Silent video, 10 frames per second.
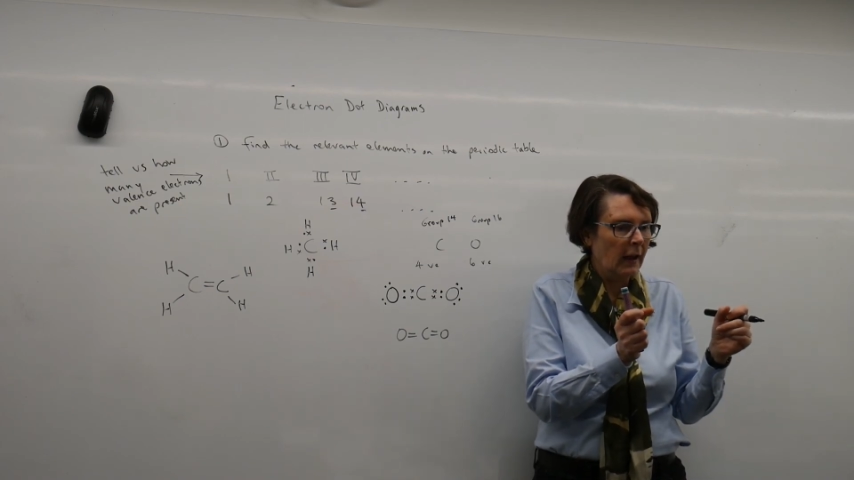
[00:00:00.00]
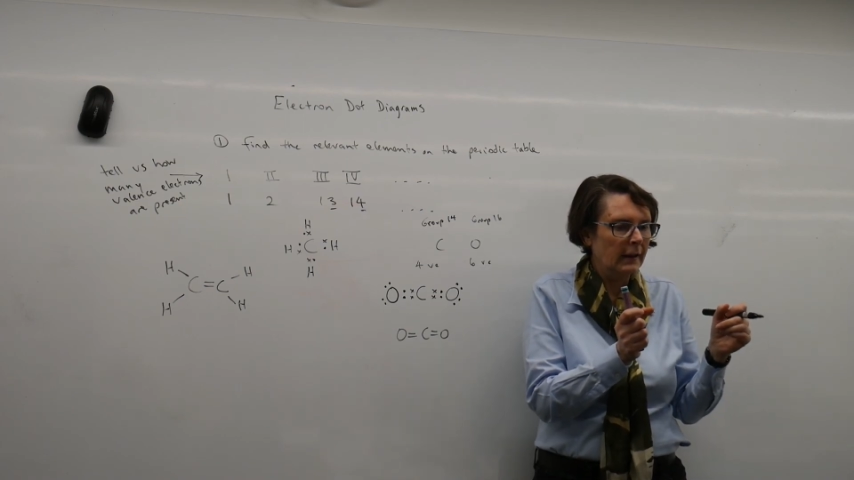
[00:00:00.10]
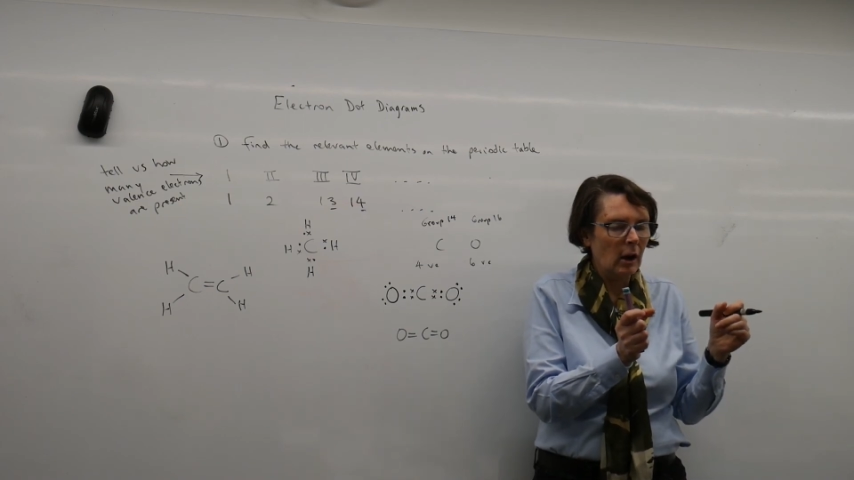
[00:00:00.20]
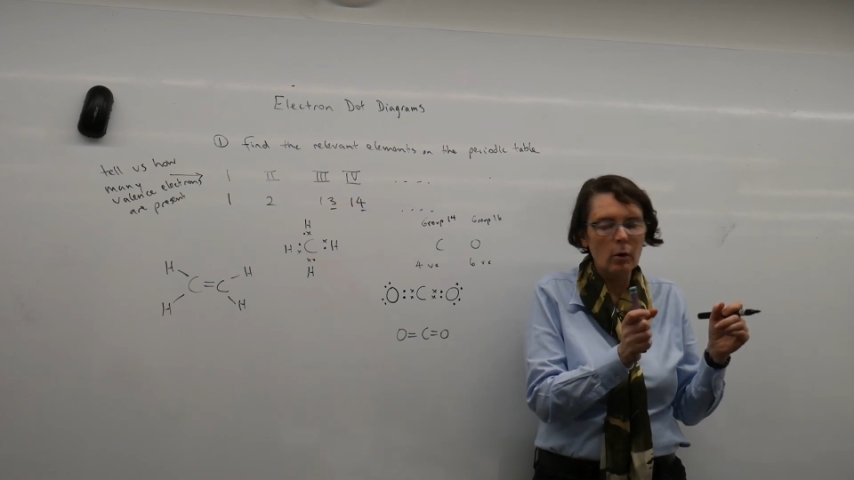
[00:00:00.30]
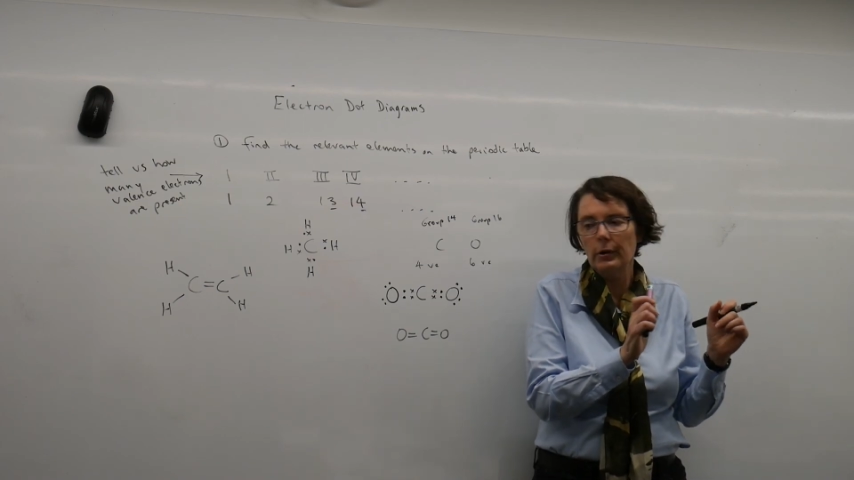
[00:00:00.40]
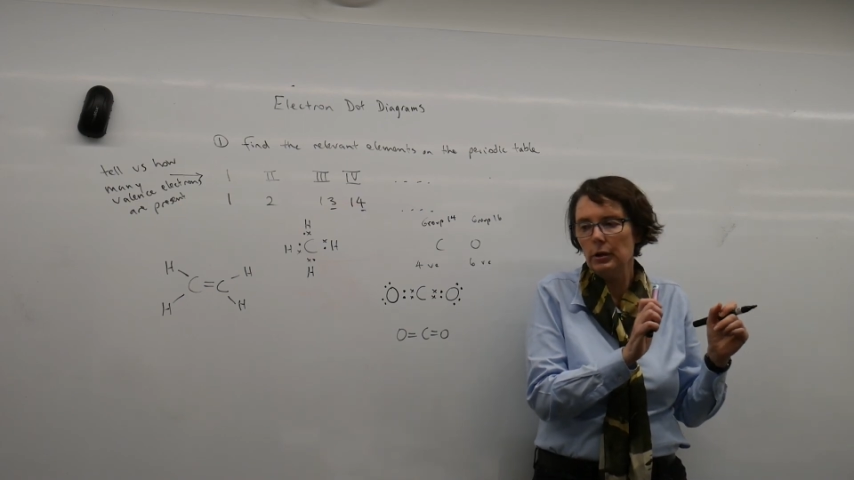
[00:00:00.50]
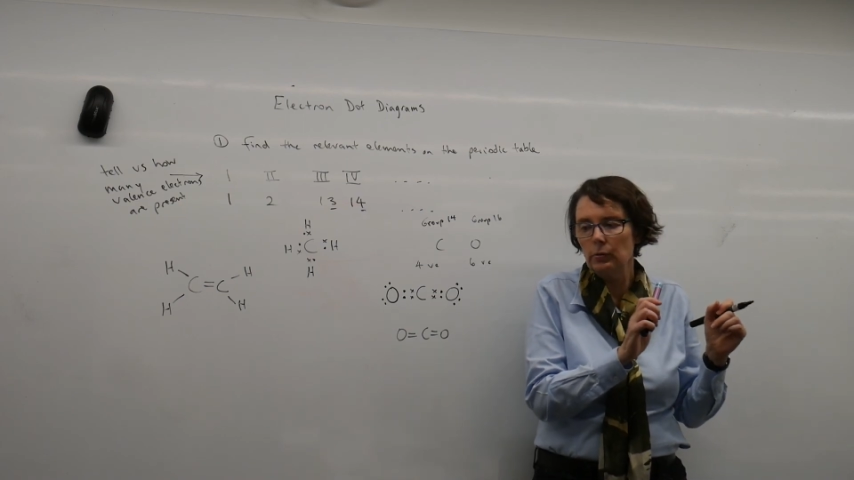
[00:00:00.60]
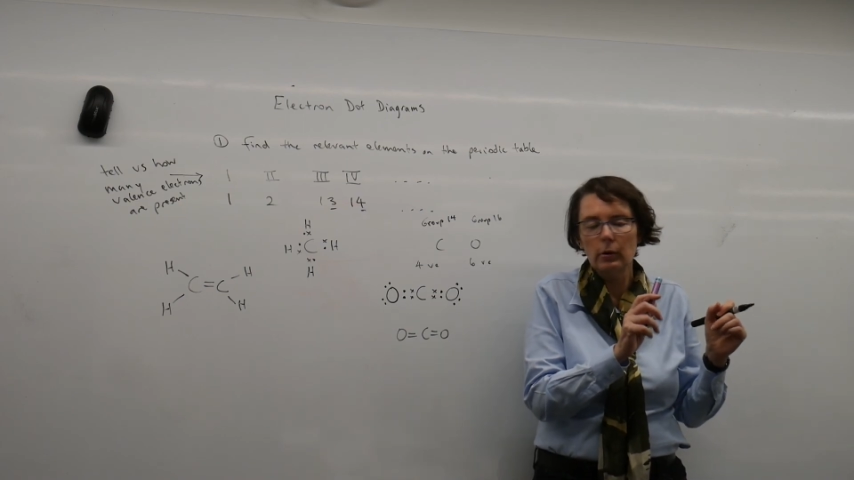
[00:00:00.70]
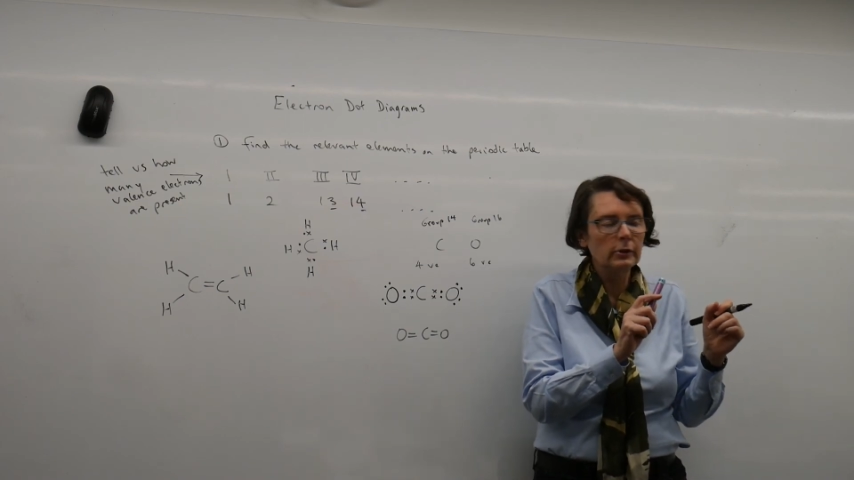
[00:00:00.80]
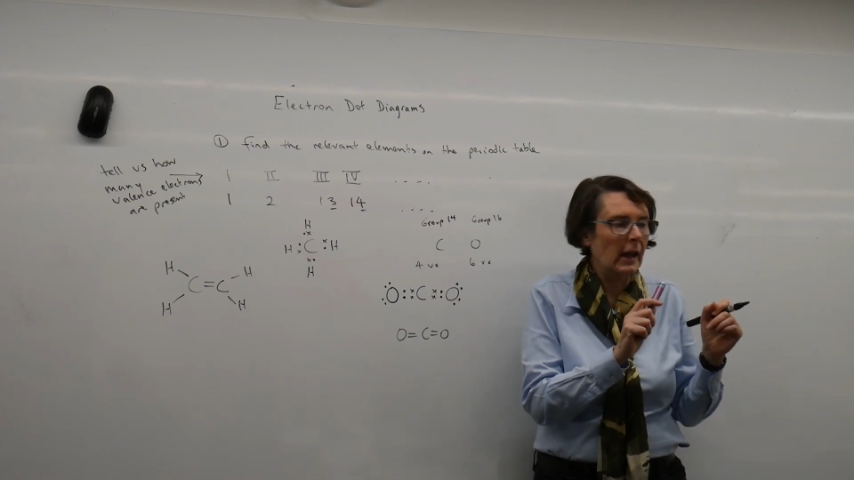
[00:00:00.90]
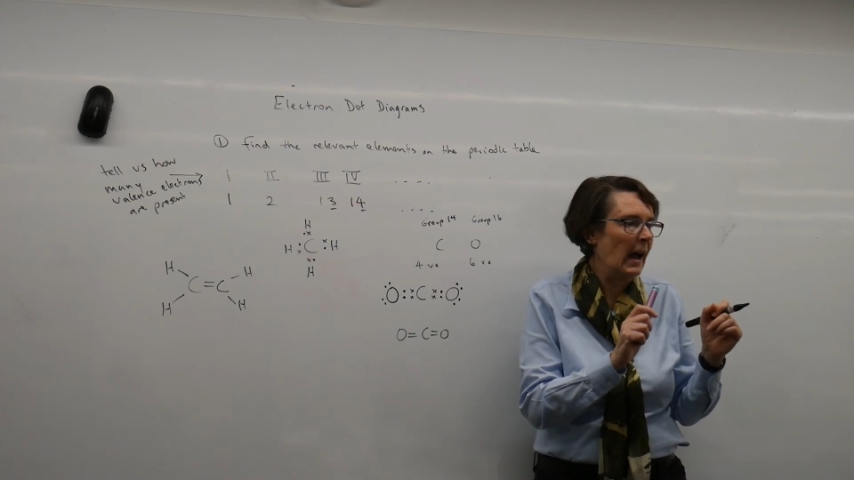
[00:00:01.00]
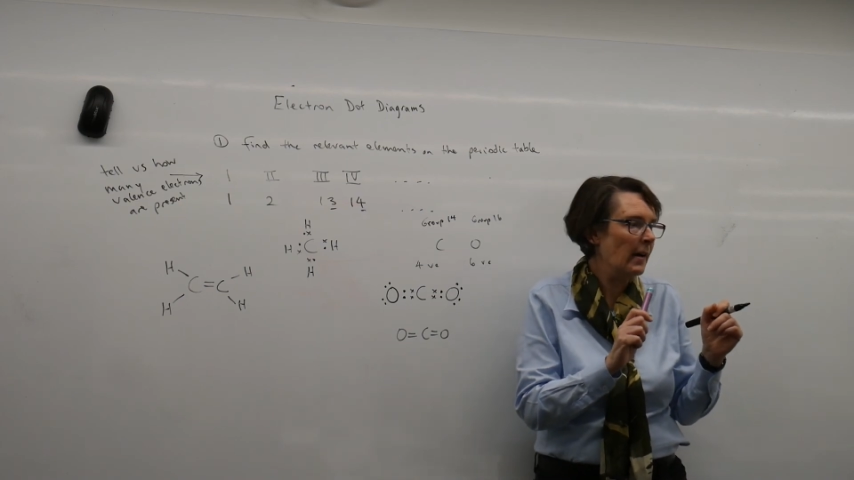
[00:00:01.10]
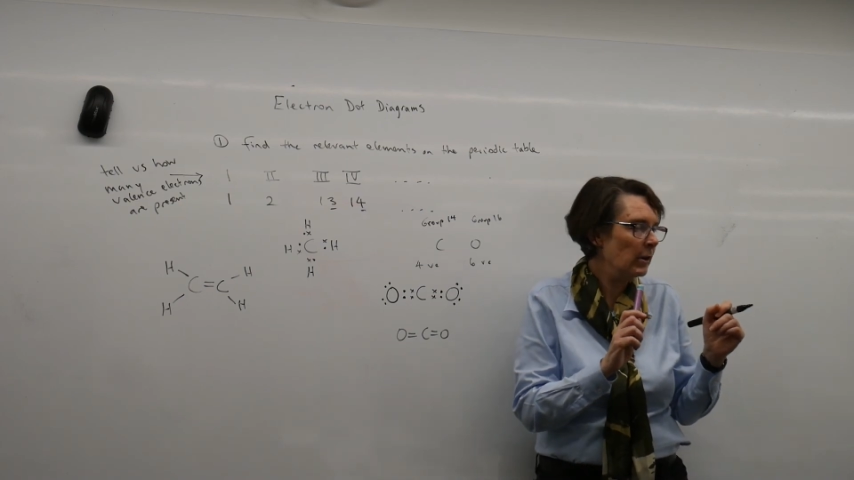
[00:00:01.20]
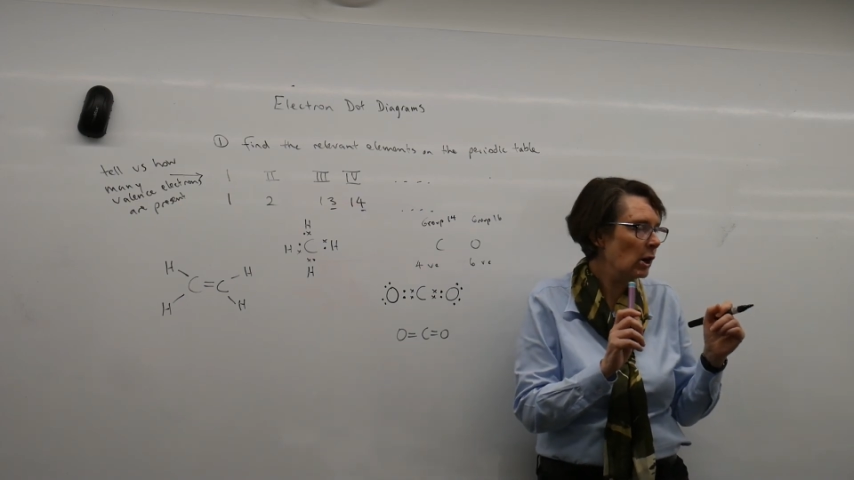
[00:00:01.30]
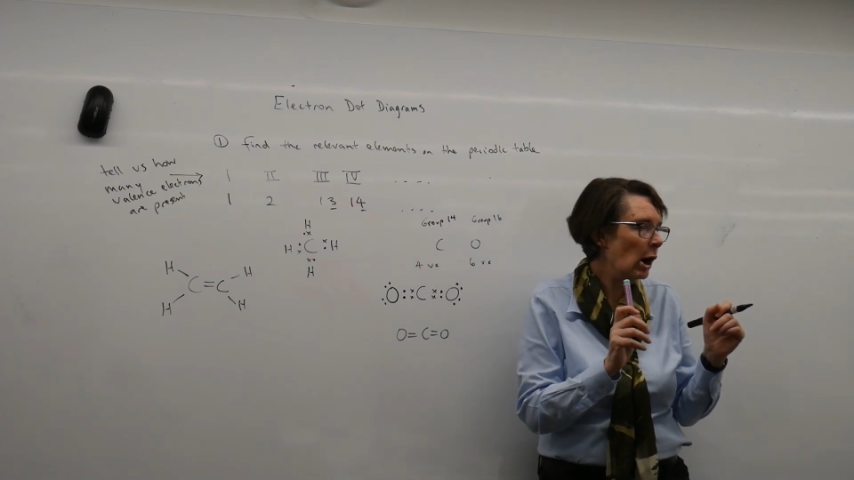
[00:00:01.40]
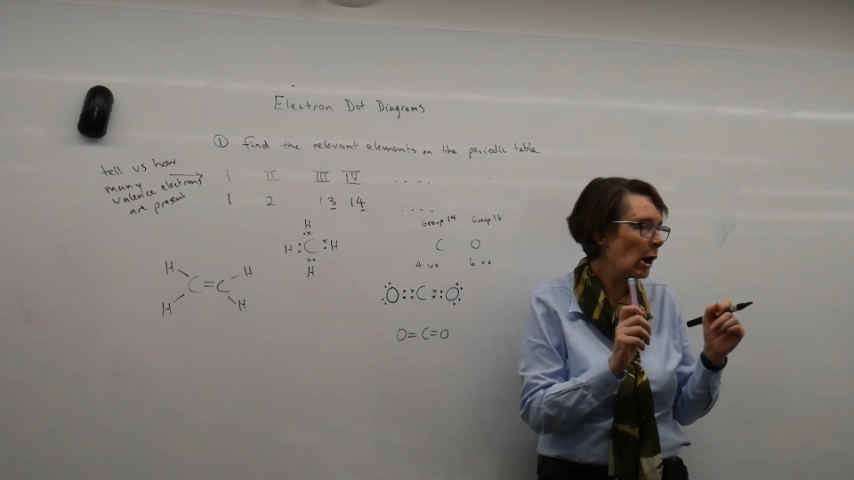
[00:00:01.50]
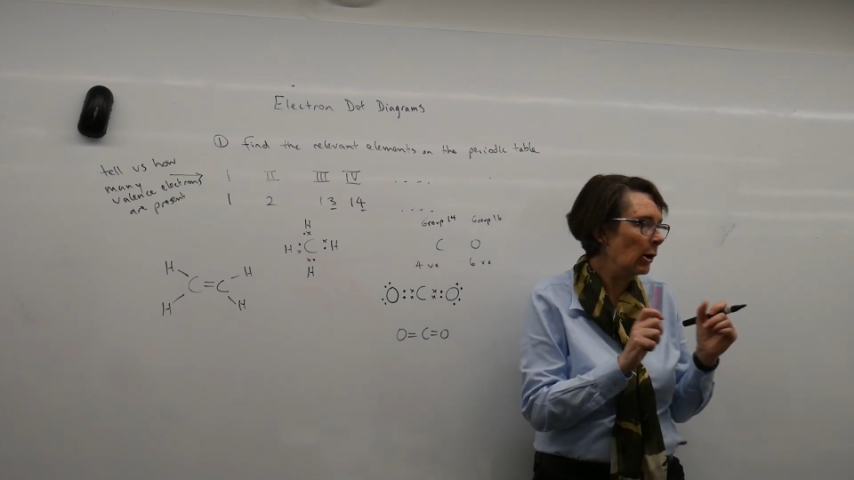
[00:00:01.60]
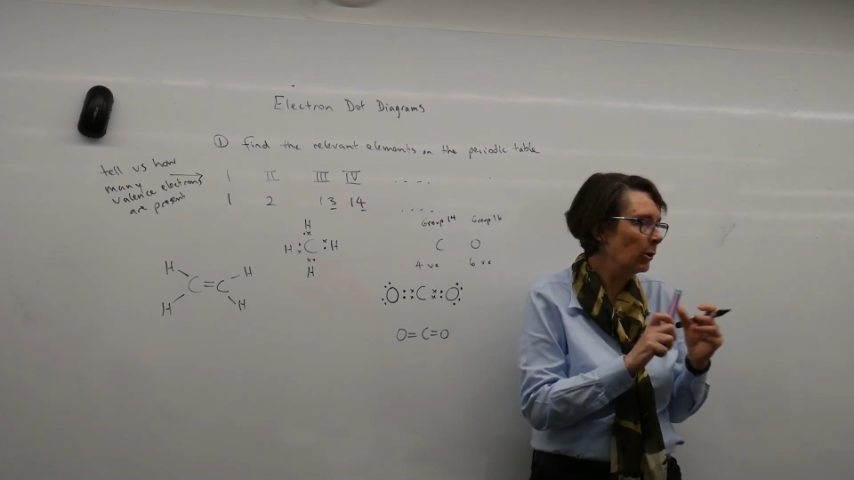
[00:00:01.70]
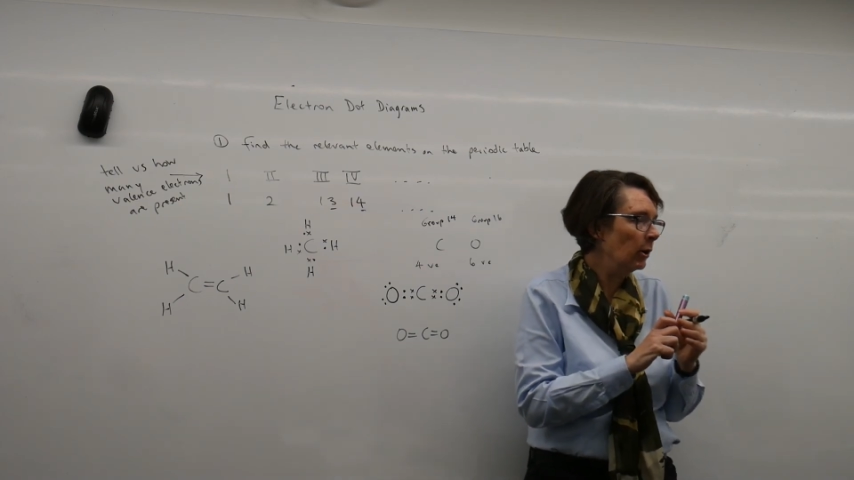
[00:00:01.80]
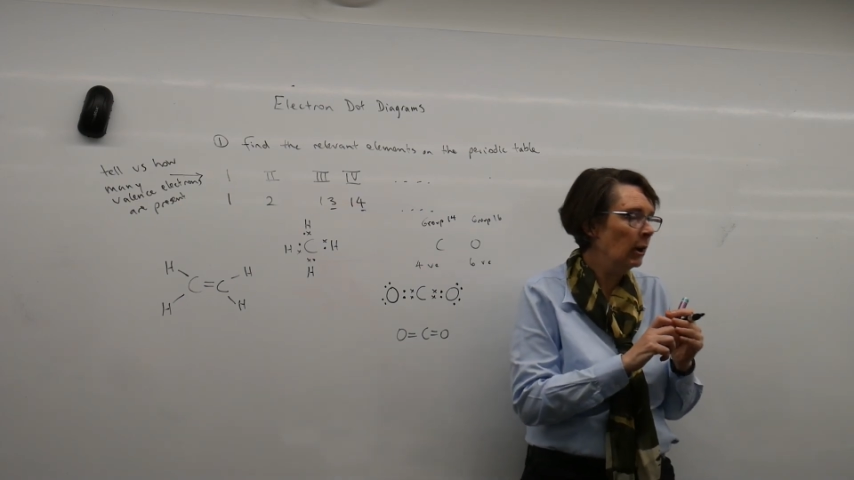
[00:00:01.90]
Now I want you all to have a
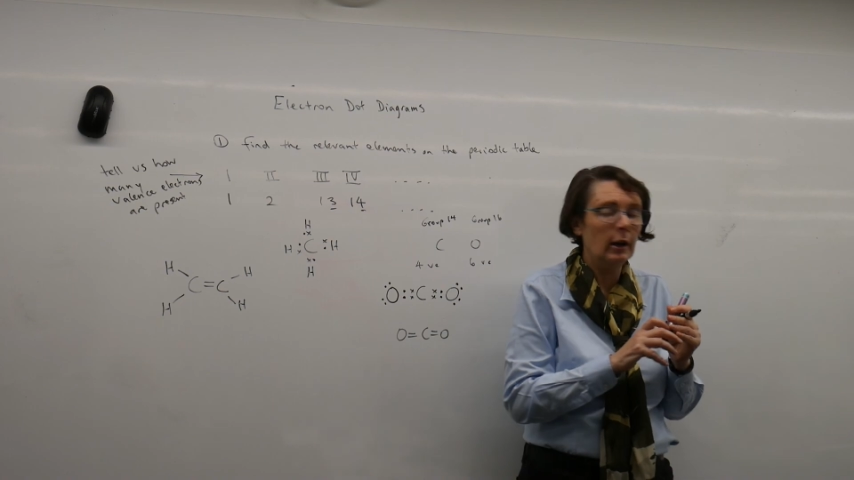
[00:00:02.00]
go